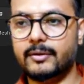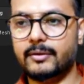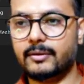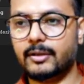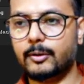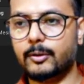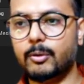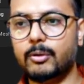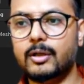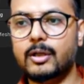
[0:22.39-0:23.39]
control.
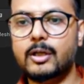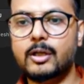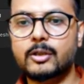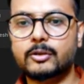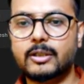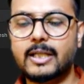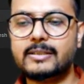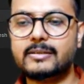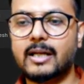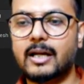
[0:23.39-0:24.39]
So let's
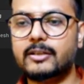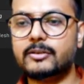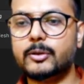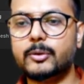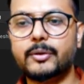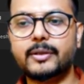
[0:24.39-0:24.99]
start this tutorial.